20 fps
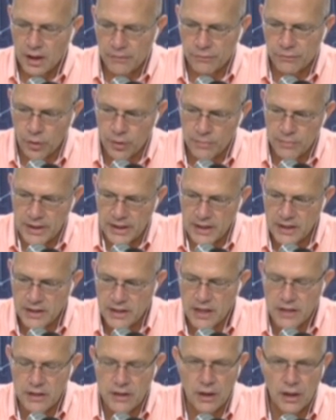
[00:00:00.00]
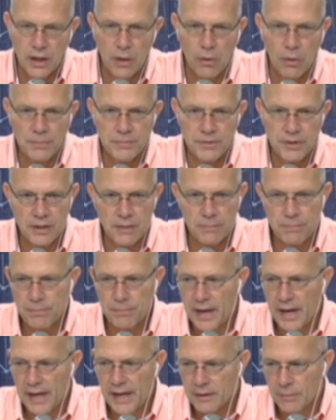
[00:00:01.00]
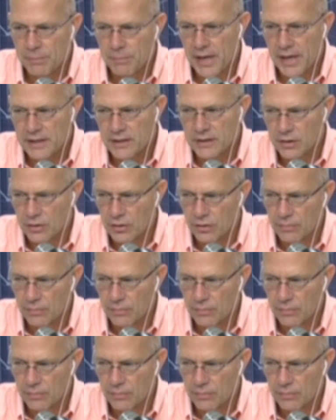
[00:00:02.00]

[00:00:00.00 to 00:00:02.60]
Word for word: uh, for them to continue to go up to the at the pace